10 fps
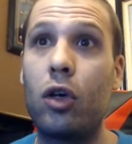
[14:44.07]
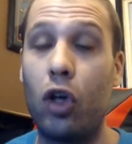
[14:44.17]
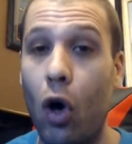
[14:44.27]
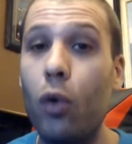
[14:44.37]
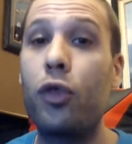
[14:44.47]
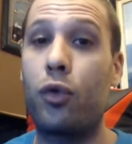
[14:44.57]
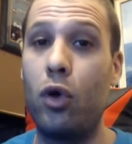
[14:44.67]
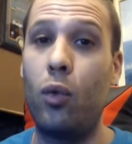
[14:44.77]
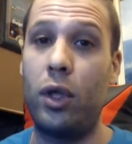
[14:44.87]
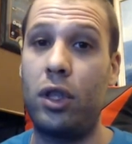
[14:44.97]
go
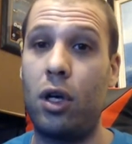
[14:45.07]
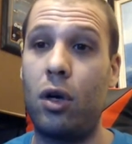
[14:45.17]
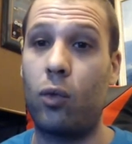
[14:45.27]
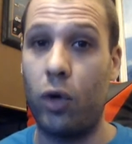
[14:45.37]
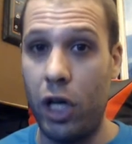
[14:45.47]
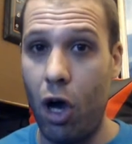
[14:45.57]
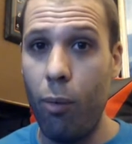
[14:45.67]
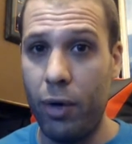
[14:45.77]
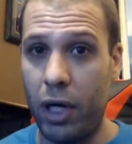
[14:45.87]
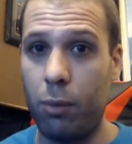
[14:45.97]
through with their
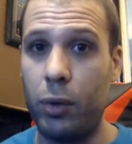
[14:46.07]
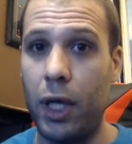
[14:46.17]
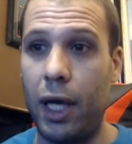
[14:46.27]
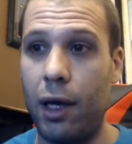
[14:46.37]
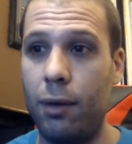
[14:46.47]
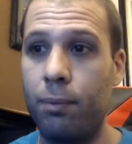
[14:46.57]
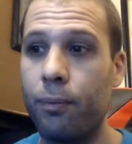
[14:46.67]
reopening plan,